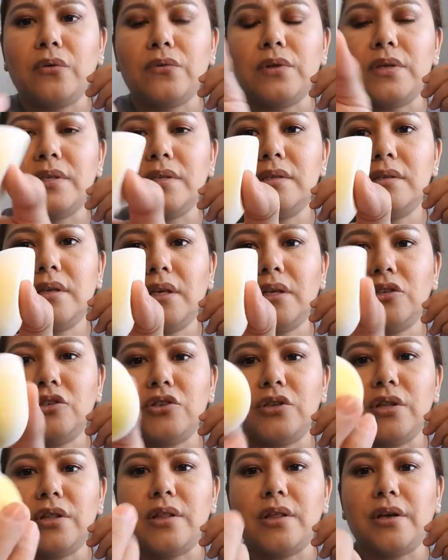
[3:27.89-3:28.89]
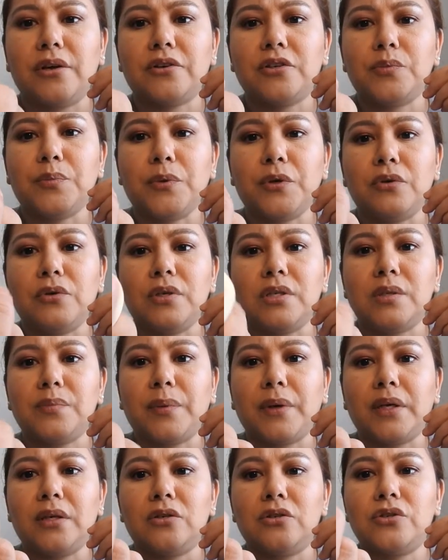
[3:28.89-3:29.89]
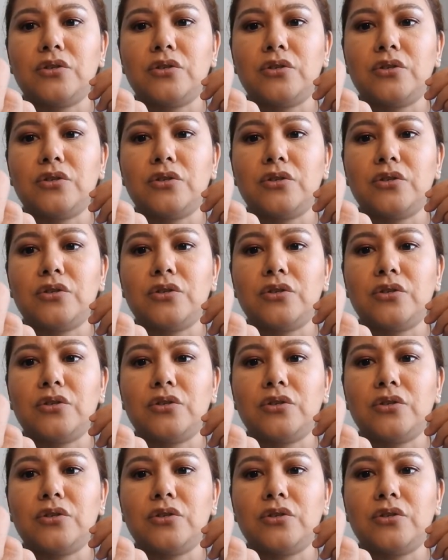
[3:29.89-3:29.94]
This is actually their beauty sponge.